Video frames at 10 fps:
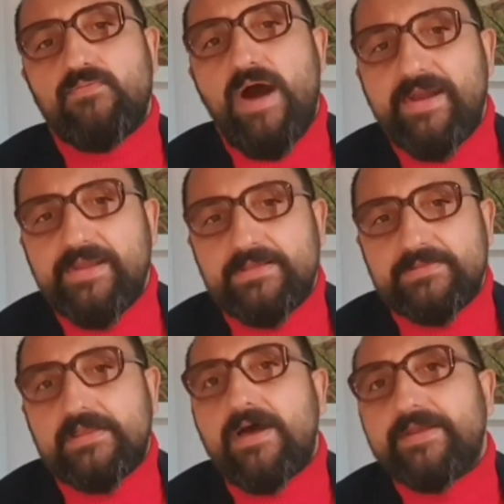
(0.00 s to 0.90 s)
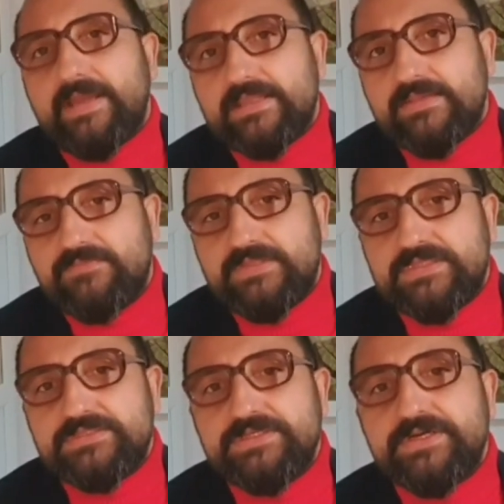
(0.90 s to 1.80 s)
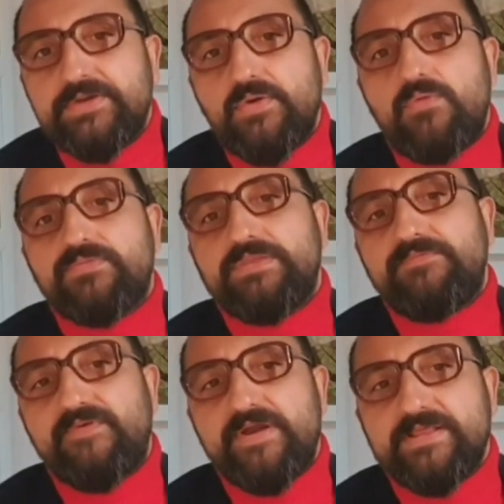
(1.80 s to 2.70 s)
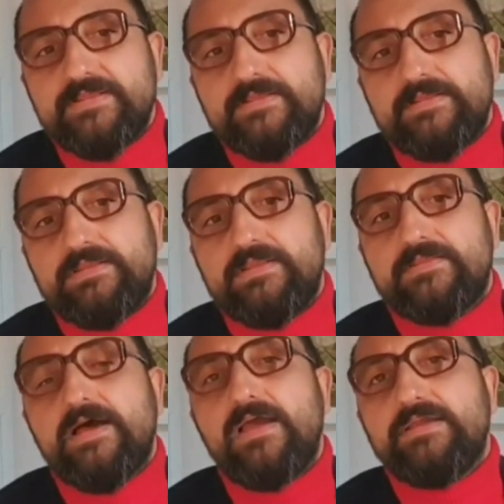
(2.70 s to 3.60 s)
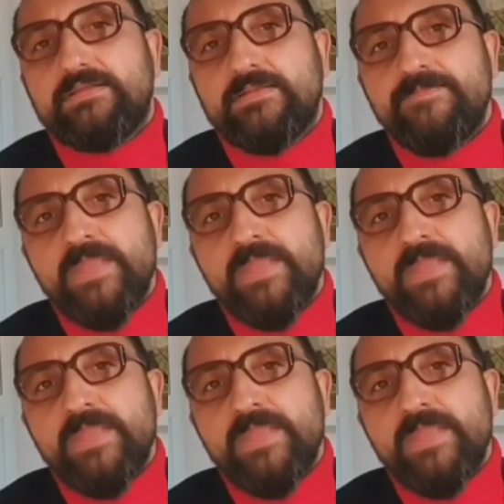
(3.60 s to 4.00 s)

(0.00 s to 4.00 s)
varies directly with the degree of differences in desires